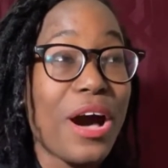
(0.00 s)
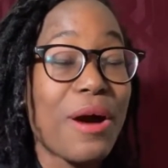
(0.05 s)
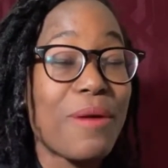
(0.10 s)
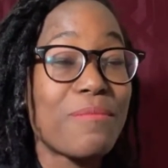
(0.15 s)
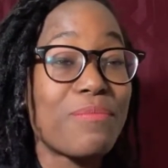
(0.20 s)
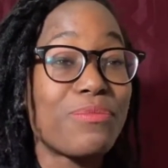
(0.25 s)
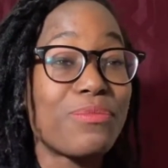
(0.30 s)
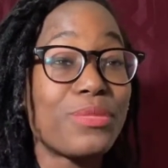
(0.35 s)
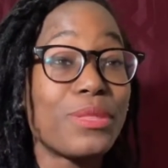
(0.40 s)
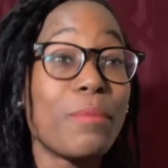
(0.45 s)

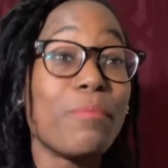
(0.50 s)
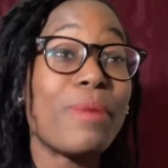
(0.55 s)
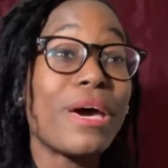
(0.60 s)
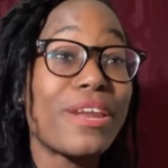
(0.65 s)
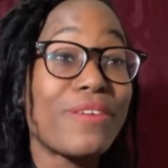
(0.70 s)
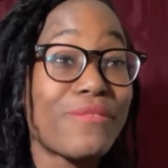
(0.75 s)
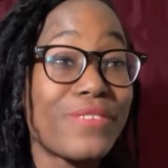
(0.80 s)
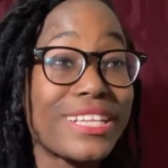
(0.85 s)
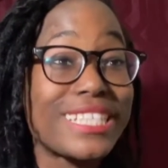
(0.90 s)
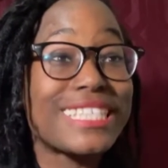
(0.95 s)
the
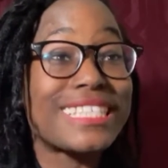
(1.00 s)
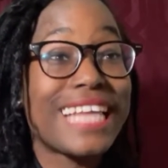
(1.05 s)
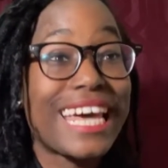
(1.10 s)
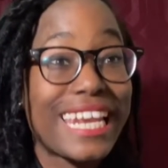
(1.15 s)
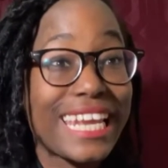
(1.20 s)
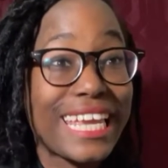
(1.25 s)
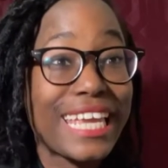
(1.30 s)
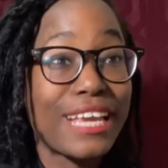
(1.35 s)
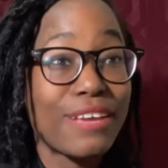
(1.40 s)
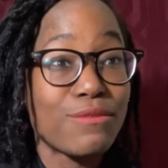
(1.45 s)
benefits that
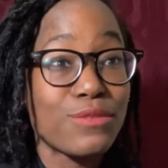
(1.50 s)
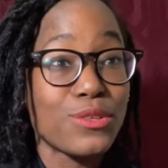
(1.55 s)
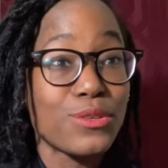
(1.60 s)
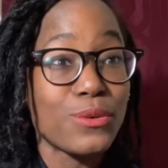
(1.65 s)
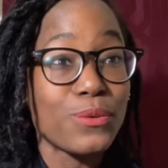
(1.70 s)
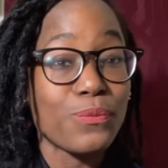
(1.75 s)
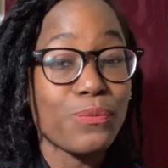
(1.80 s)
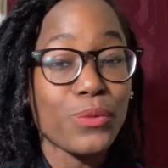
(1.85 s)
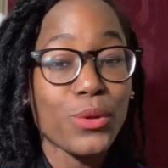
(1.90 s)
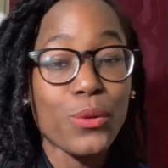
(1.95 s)
it gives
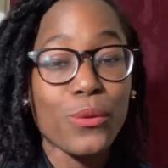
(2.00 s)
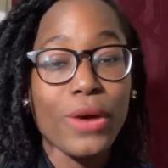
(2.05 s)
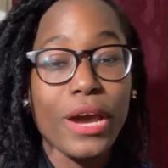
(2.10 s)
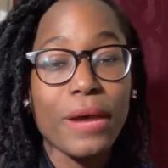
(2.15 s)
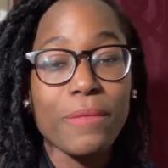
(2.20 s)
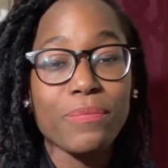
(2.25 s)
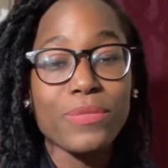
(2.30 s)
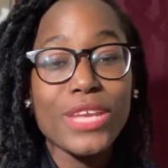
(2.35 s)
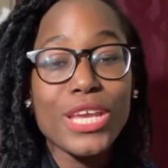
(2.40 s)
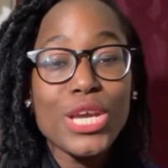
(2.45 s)
you. Okay,
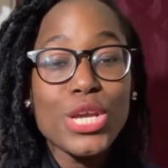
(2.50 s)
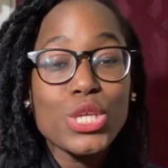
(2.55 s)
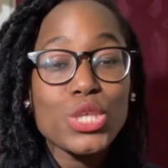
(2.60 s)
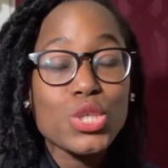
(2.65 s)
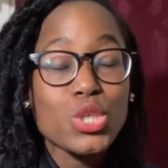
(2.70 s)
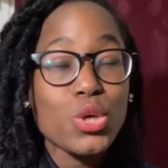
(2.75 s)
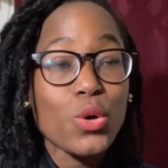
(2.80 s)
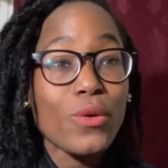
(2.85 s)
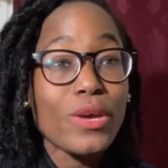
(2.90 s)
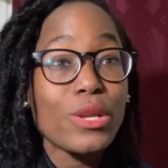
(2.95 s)

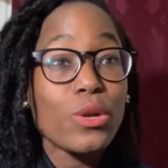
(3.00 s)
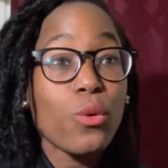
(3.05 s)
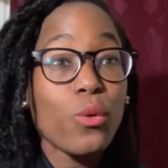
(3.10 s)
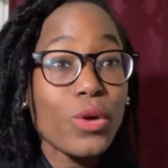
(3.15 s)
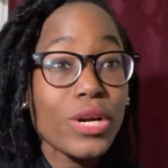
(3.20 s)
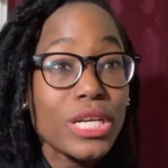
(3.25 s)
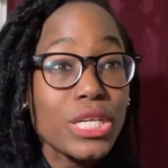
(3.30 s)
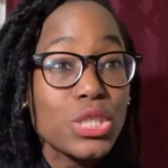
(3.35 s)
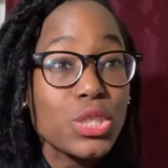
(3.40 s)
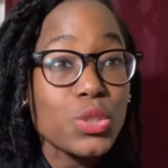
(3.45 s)
so in
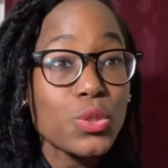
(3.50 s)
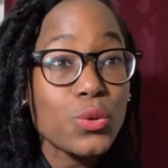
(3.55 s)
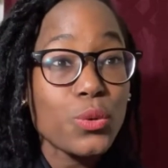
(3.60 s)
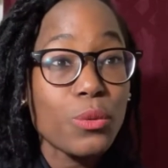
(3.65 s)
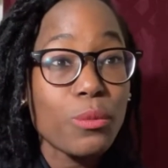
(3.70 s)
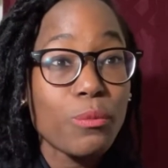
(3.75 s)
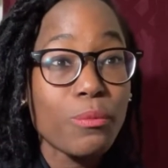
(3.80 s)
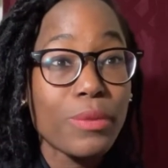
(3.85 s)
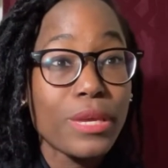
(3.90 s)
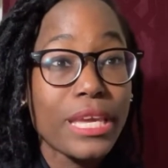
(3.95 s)
order to
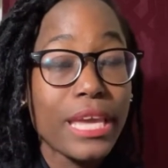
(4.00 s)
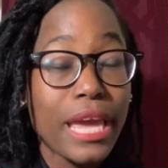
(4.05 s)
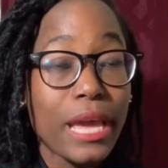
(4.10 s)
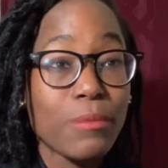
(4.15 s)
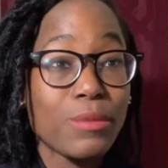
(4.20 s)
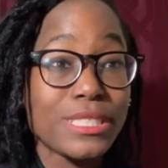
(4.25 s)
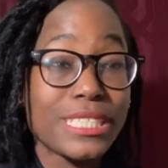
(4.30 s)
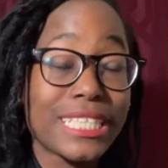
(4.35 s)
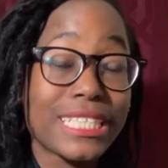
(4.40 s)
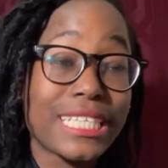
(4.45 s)
be
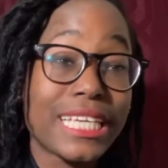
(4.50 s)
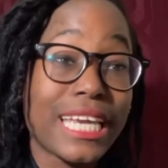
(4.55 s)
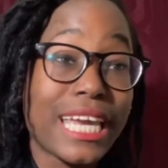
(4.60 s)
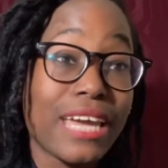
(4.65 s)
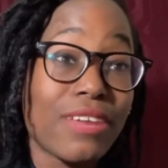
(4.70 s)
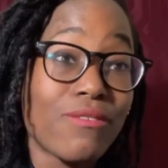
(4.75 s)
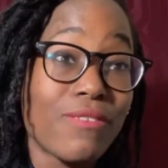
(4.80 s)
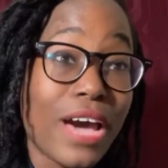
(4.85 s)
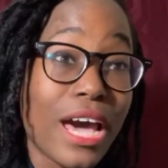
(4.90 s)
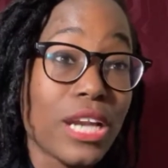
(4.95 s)
able to take
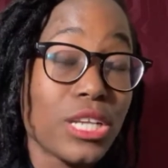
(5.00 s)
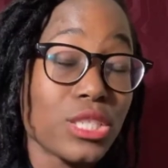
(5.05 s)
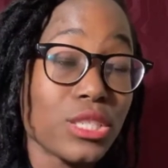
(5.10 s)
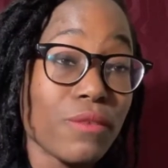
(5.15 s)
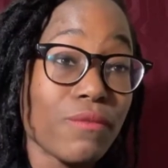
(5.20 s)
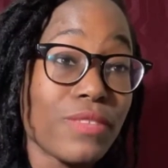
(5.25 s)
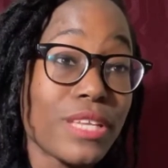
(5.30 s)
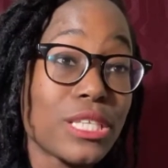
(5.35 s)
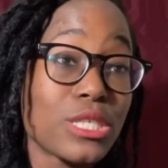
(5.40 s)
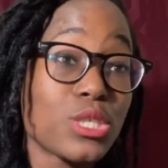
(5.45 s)
advantage
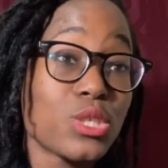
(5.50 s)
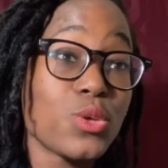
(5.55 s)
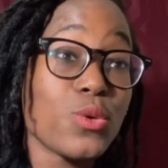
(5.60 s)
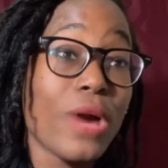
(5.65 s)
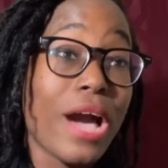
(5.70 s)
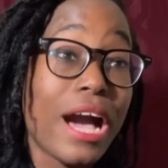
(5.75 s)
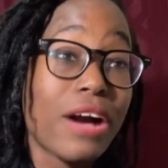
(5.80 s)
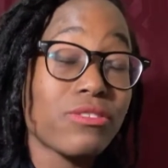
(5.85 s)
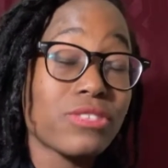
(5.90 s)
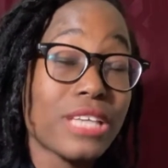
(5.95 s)
of this, you
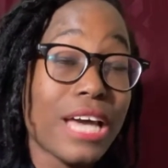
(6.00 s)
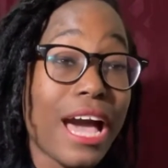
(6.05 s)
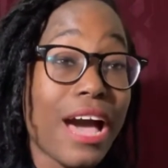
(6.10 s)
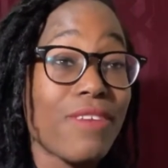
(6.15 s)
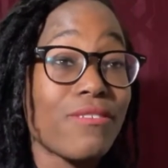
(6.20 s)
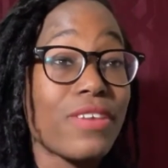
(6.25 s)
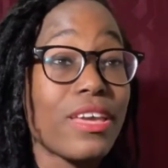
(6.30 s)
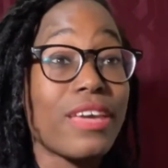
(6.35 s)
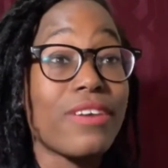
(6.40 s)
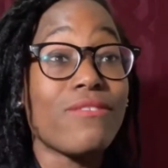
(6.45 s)
have to have
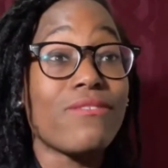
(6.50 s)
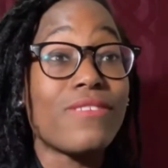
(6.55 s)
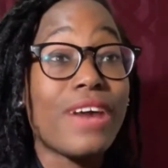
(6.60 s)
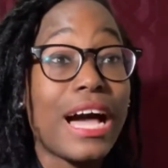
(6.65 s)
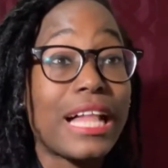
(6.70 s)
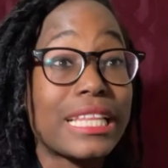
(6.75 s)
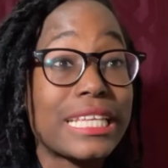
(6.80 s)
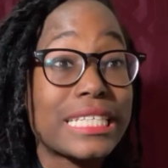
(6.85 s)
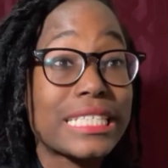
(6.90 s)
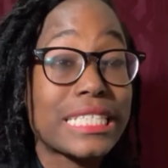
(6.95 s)
a
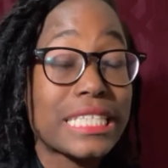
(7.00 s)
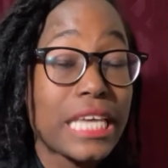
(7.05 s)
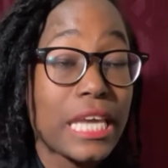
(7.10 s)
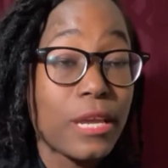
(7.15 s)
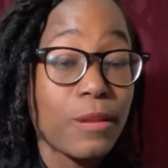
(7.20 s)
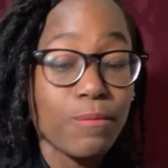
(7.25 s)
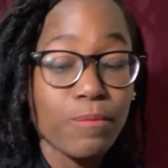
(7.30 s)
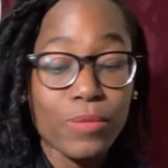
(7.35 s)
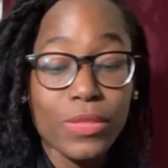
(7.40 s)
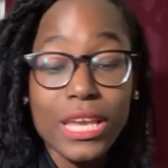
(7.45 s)
valid
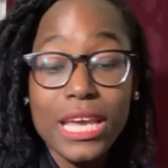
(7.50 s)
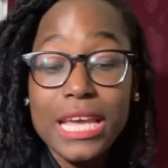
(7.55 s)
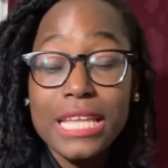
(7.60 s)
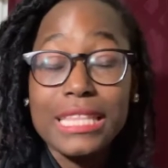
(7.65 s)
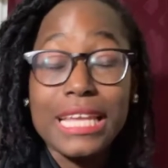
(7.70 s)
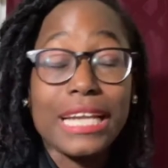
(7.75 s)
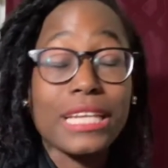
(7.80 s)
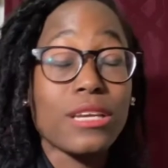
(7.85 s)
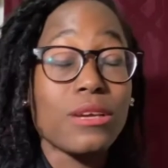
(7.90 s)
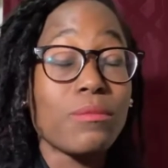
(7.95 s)
TIN.
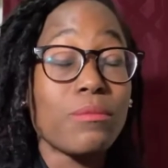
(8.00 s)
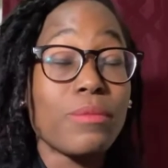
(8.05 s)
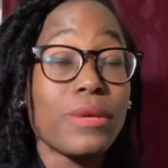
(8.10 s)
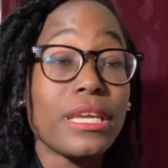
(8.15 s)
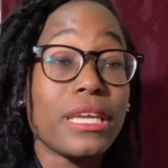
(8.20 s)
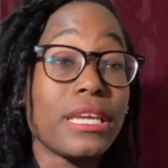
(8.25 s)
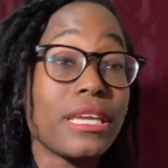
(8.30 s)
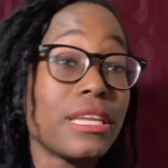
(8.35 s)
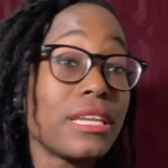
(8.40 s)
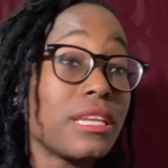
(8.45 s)
That could
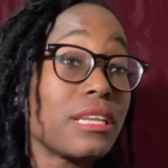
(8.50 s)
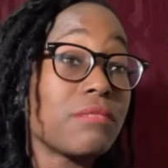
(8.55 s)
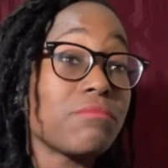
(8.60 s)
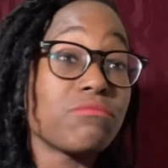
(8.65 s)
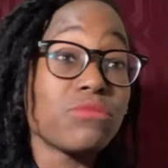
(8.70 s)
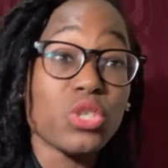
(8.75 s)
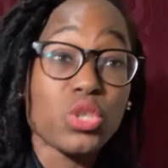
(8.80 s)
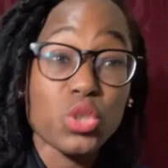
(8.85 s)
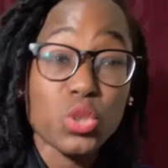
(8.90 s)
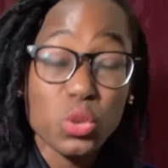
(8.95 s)
be in
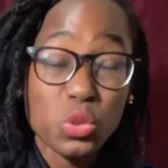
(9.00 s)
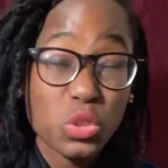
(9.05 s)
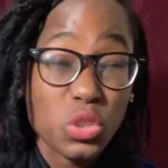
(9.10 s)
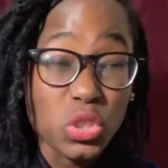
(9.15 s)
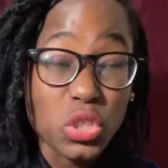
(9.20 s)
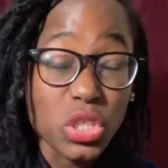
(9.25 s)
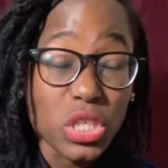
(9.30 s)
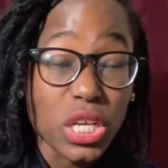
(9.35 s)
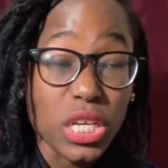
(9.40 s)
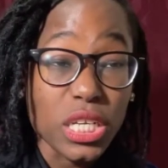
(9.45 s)
your social
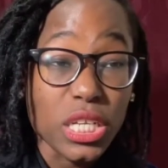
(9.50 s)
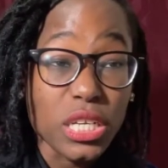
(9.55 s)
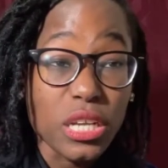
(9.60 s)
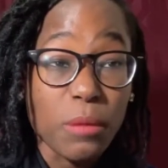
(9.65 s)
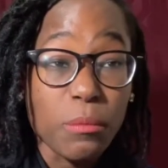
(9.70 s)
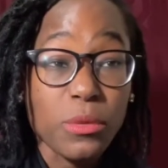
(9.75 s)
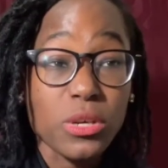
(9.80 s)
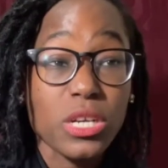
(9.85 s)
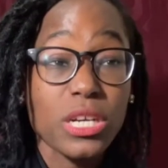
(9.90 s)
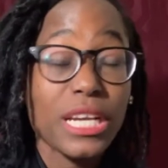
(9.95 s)
security
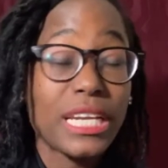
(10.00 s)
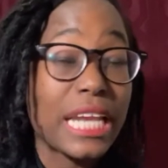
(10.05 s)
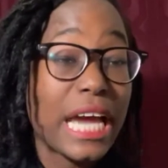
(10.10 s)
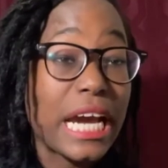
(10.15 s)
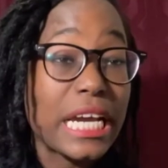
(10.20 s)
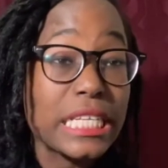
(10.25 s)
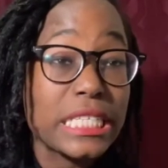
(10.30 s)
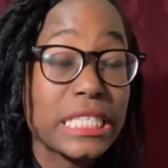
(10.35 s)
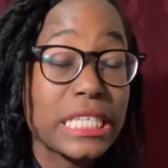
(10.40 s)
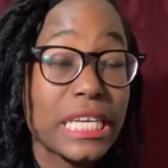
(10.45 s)
number, an
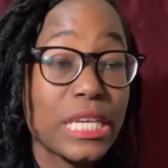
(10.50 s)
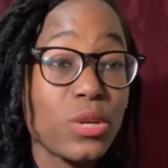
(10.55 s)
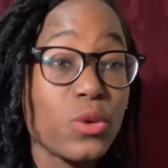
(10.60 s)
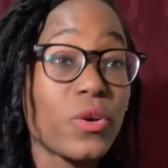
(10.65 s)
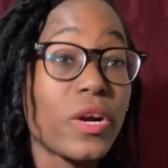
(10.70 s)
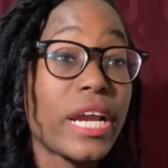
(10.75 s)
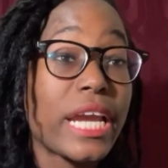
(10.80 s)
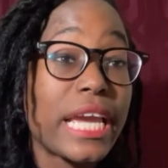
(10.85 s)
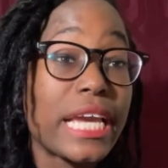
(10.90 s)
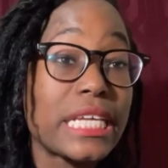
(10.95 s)
ITIN,
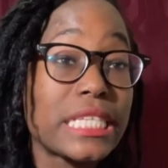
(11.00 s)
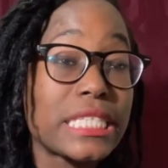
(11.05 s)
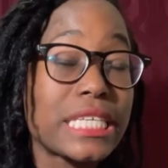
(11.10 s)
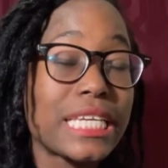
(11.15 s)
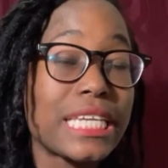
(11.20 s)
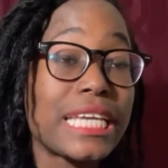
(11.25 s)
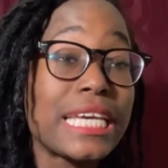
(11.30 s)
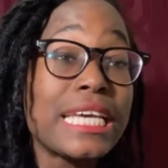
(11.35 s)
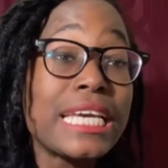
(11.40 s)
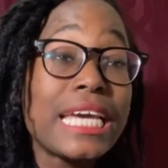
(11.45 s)
or an ATIN.